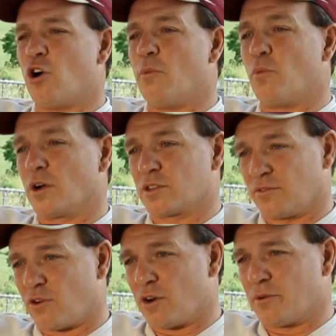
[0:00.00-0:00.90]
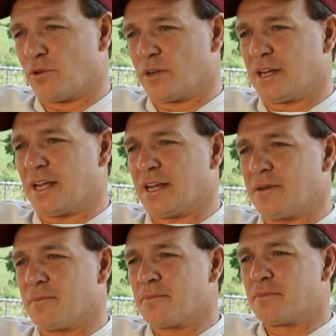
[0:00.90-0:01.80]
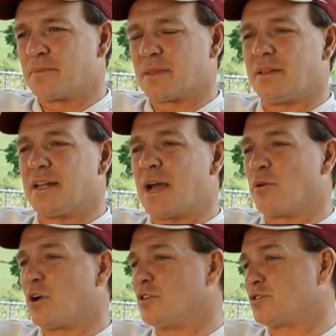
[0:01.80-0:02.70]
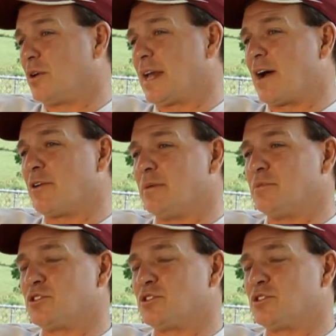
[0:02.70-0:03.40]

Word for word: home and work the farm during the day. And then that would also allow him